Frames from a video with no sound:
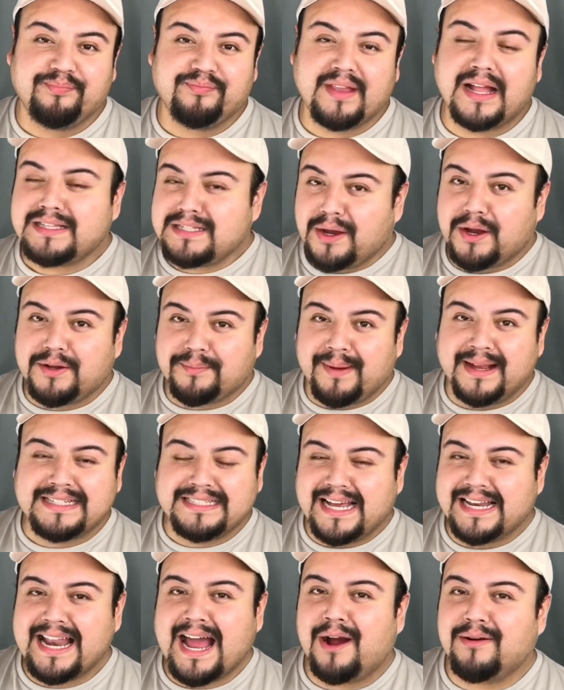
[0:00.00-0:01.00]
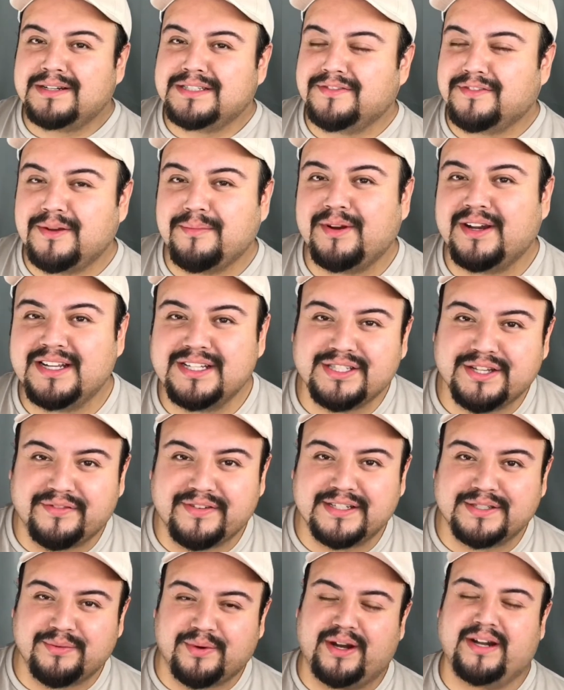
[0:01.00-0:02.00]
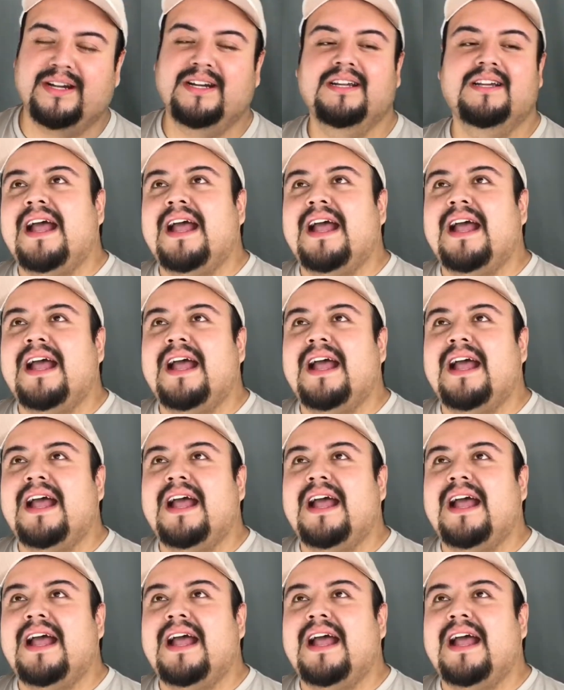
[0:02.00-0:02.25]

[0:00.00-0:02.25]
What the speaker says: That's how my 10 hours of community service were.